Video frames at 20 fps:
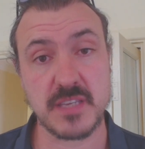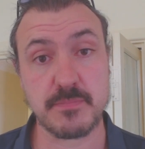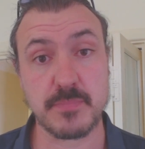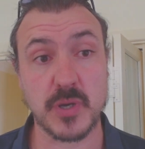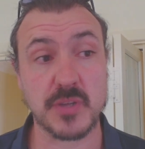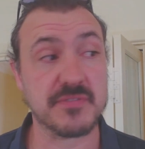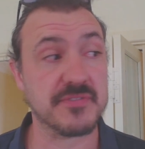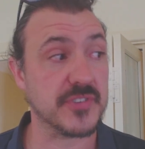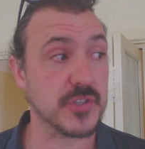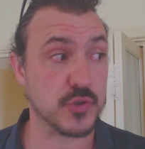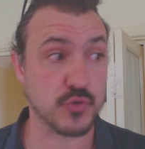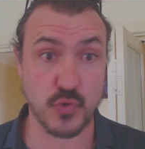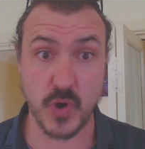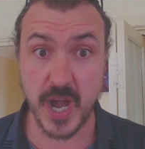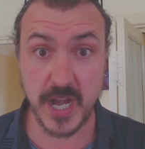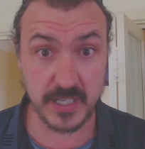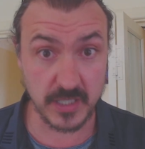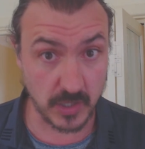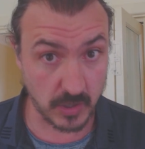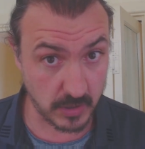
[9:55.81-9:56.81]
both for
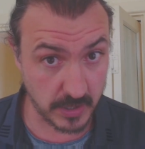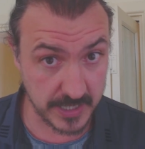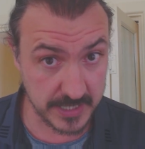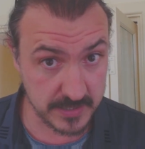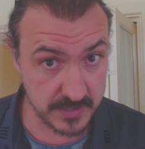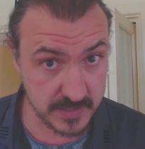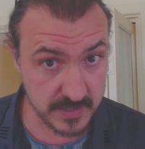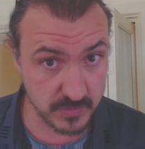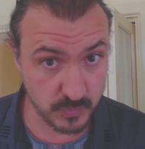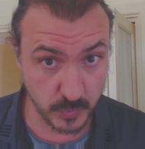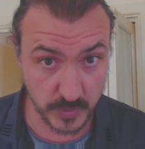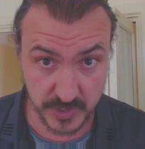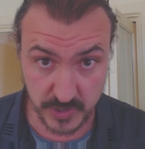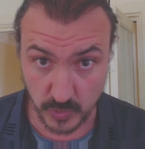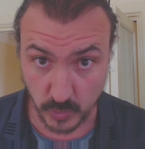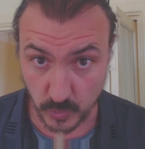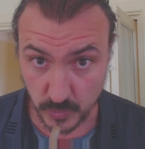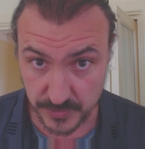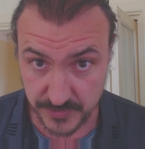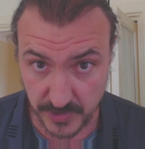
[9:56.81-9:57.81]
drain lines, which
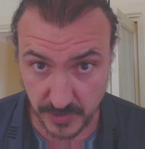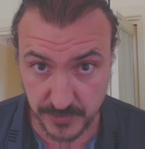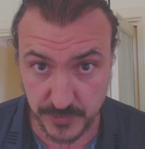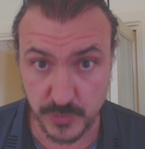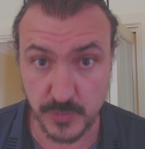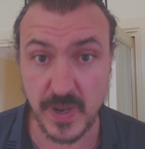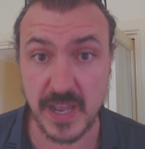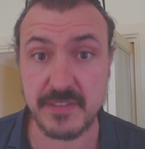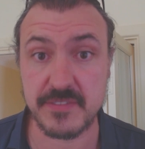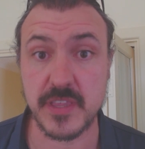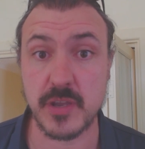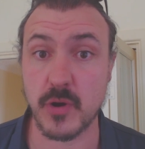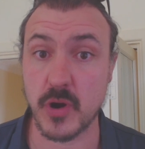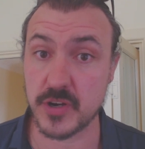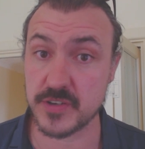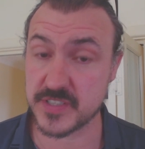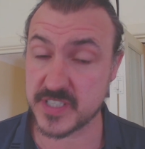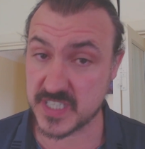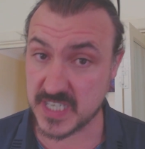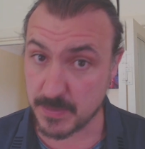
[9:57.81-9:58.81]
also do have their
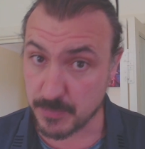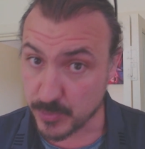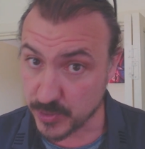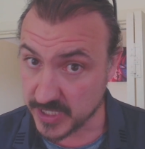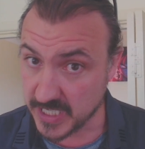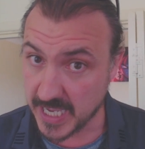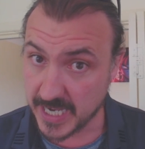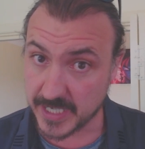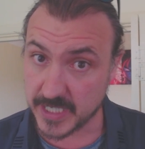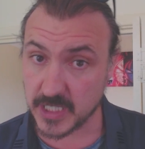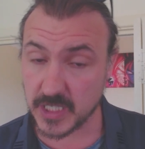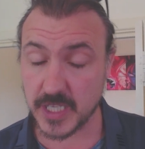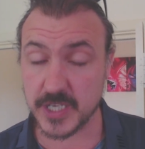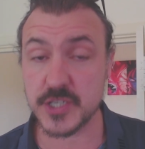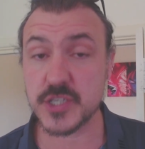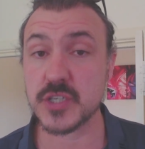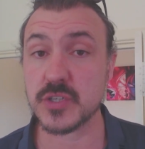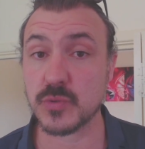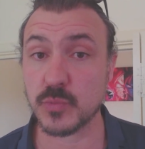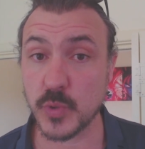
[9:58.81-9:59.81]
own separate
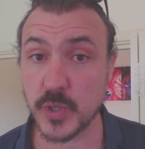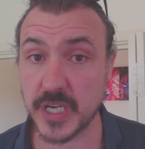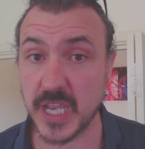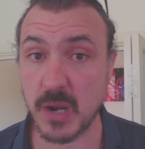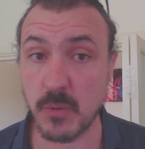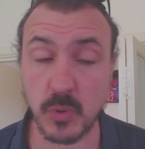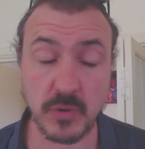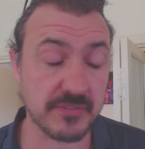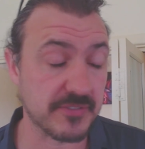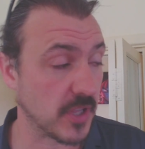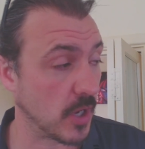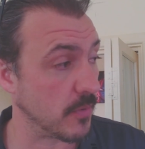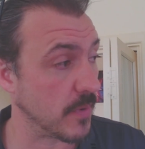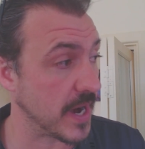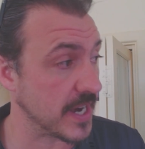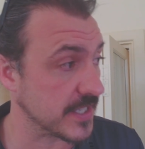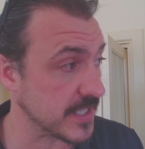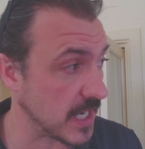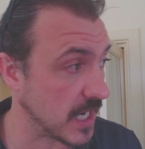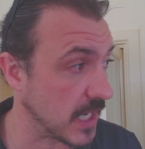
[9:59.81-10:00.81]
calculation to work out what flow
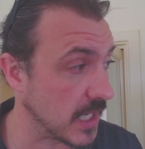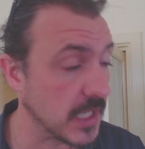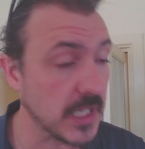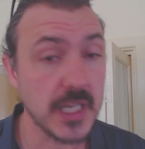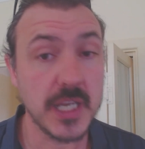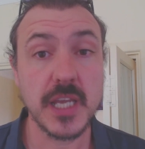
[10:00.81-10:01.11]
rates are,